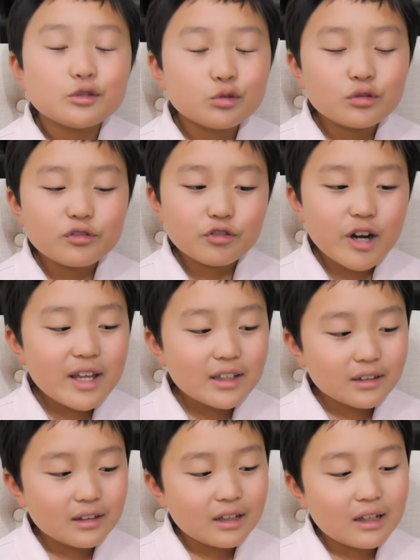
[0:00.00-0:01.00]
Frank,
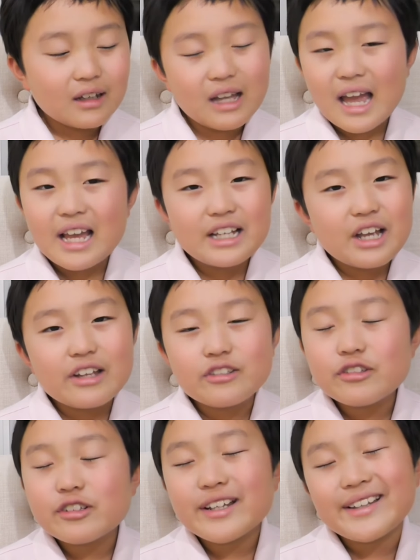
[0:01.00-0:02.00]
uh, I, I
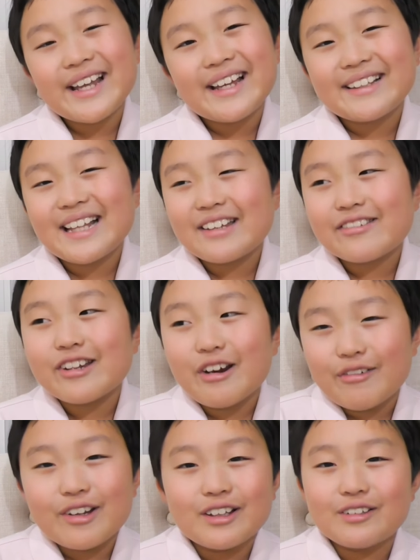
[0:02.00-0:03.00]
just think that that's
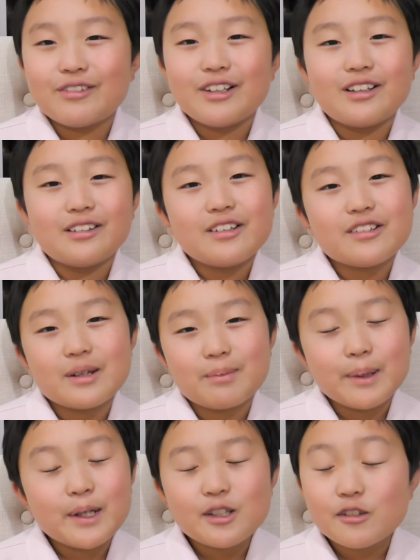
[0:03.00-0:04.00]
not really realistic
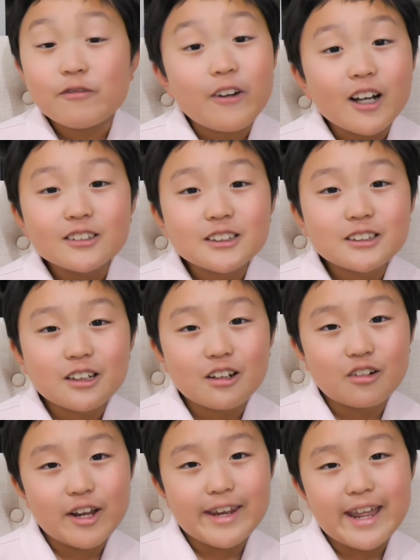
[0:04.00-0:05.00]
because foxes are
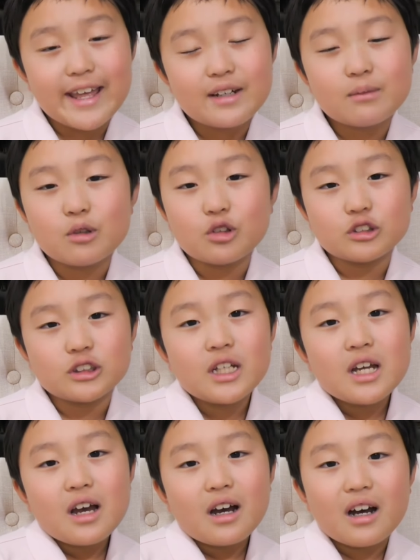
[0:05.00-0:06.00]
great animals.
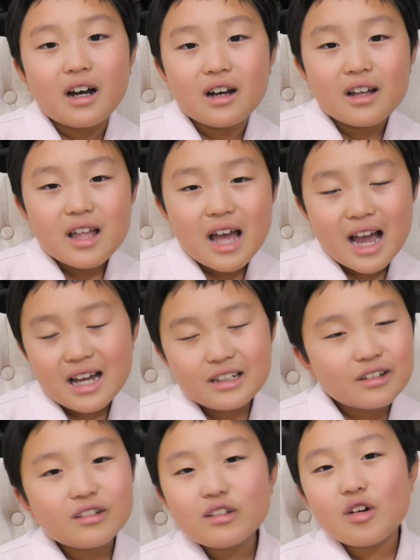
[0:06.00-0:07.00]
Uh, I
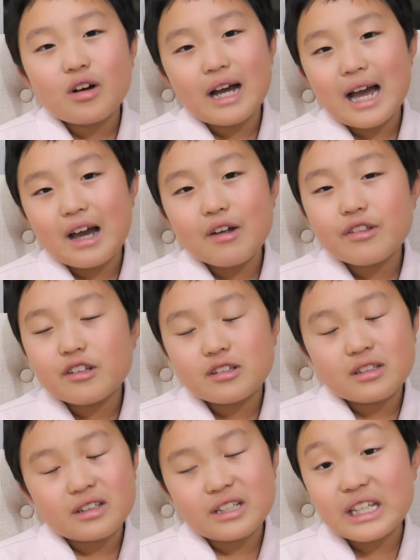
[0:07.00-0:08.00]
don't know how
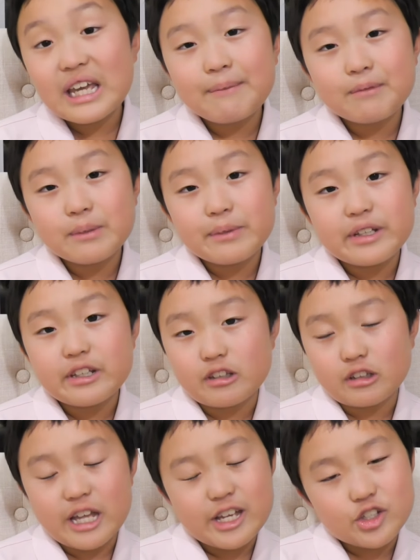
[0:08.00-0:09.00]
this came to be
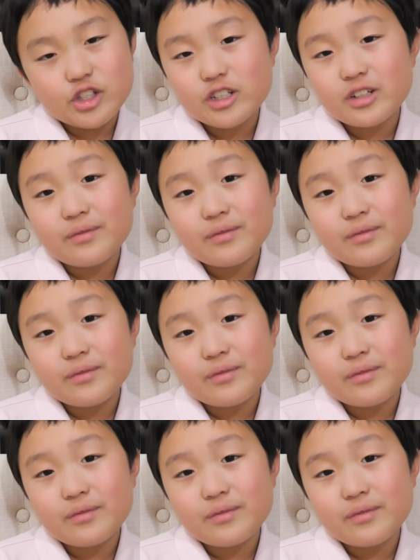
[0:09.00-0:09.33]
this legend,